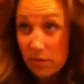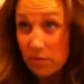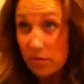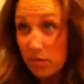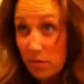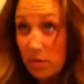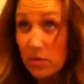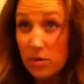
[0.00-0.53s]

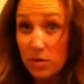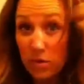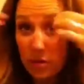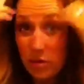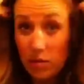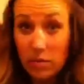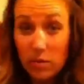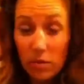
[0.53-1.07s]

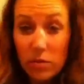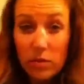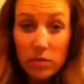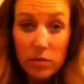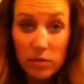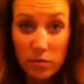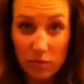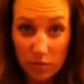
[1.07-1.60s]

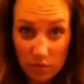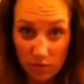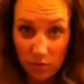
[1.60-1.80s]
(silence)